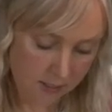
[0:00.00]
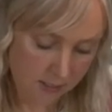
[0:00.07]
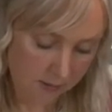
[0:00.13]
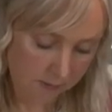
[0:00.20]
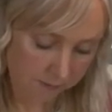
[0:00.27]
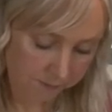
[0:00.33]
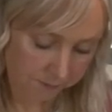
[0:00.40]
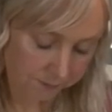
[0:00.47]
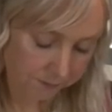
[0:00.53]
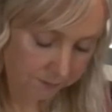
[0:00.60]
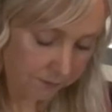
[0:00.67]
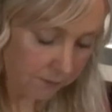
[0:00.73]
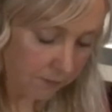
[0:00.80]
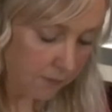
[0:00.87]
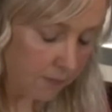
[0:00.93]
got two
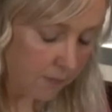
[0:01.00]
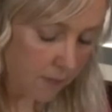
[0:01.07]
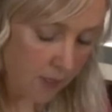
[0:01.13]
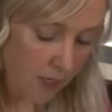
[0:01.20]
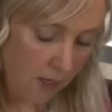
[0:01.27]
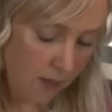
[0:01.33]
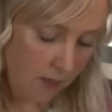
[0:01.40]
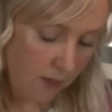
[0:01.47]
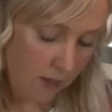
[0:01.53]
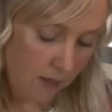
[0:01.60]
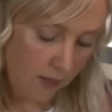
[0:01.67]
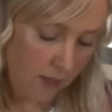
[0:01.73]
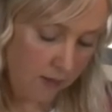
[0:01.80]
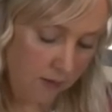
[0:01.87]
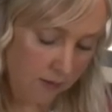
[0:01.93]
balls of black
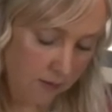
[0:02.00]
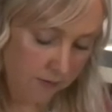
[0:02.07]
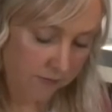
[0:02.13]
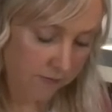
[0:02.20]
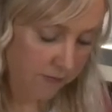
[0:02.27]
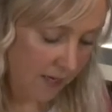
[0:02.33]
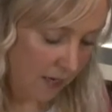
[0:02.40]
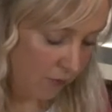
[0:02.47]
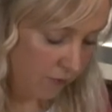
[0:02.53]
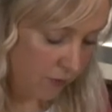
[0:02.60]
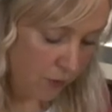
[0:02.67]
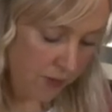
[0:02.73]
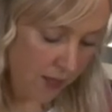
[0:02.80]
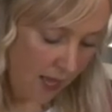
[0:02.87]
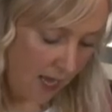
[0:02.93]
clay. One is
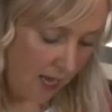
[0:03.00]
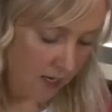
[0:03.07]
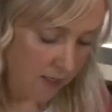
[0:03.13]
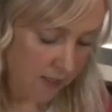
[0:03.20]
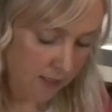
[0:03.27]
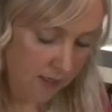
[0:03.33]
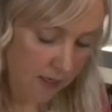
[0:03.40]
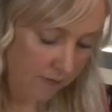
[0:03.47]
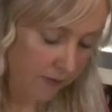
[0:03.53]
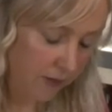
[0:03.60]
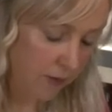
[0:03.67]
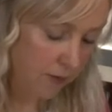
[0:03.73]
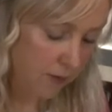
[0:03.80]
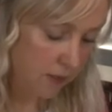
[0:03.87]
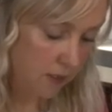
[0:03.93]
slightly bigger than the other.
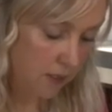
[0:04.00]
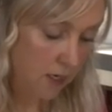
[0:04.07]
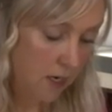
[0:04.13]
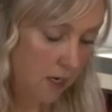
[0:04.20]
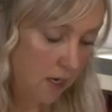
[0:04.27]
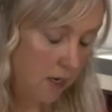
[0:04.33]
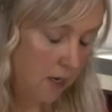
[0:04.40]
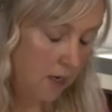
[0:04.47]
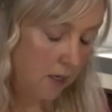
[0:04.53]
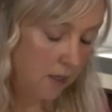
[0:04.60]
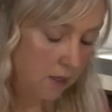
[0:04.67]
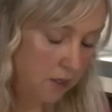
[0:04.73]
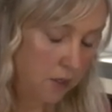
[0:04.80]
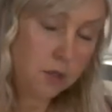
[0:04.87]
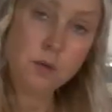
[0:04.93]
So I'm going
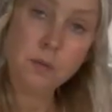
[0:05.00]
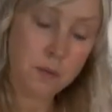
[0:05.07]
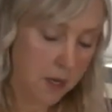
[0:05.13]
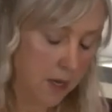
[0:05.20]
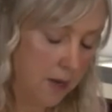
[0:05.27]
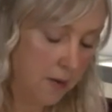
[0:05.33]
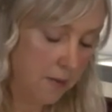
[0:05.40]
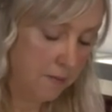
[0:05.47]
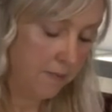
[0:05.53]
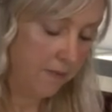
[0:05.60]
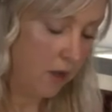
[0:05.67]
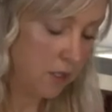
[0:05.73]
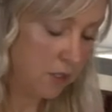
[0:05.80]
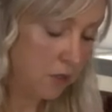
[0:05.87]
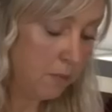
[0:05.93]
to take the bigger one
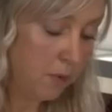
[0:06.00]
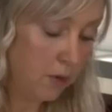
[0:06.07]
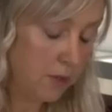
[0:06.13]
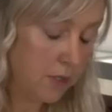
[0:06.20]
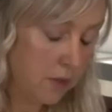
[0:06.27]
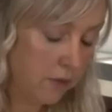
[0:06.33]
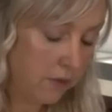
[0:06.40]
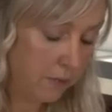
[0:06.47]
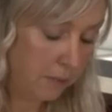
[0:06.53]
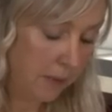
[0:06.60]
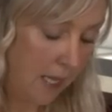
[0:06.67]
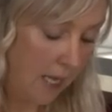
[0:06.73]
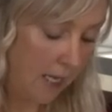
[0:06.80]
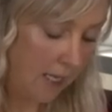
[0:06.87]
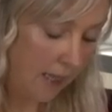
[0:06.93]
and I'm going to
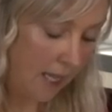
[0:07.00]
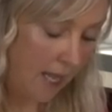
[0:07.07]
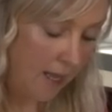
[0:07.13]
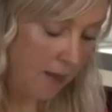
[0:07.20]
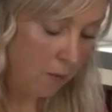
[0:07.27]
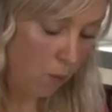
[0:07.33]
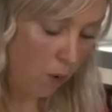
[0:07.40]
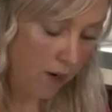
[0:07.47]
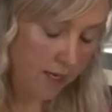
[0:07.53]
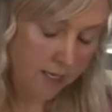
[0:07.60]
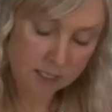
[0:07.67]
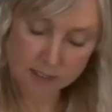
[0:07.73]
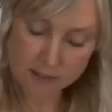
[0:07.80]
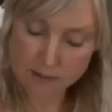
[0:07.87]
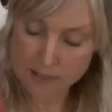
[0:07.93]
press
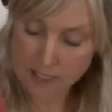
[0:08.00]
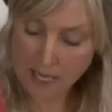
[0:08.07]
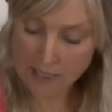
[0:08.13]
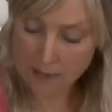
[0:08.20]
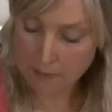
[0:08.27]
down.